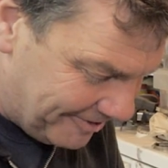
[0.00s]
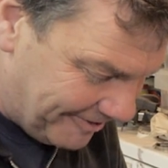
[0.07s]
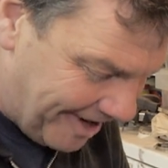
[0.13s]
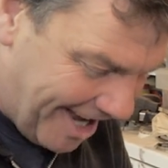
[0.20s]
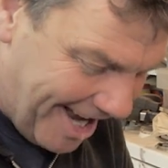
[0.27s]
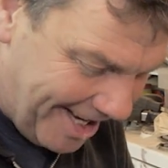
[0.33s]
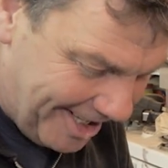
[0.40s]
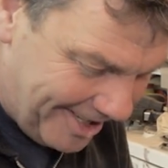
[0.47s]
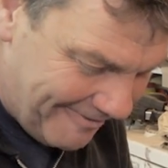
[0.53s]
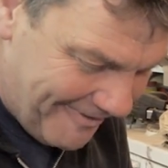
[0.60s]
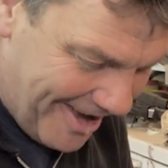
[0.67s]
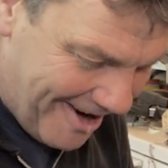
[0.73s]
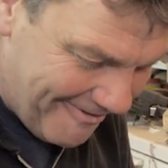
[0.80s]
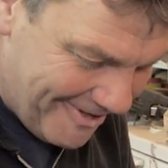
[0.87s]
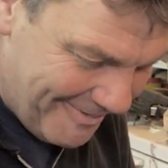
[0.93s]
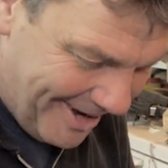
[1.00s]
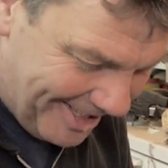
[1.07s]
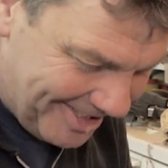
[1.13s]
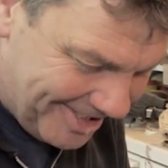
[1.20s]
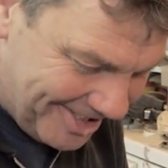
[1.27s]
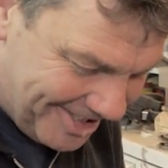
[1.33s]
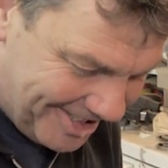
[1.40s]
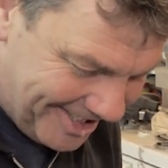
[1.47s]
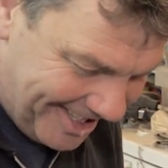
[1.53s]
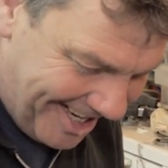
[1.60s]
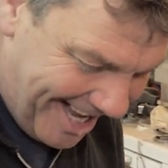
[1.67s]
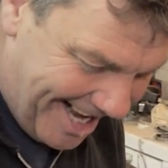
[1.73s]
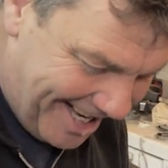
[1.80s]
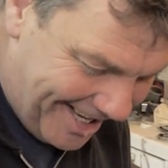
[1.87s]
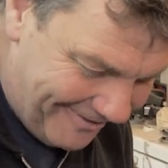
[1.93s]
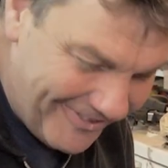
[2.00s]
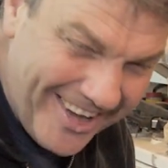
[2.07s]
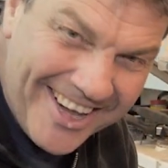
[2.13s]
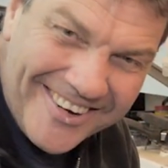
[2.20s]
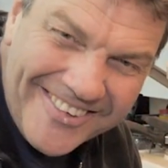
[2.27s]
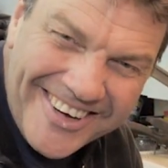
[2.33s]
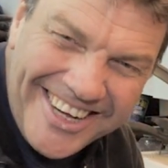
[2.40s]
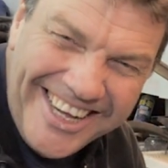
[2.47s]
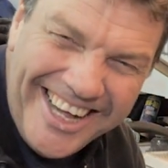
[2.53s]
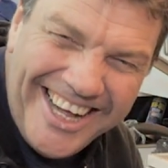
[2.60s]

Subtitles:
Thank you very much. Thank you very much.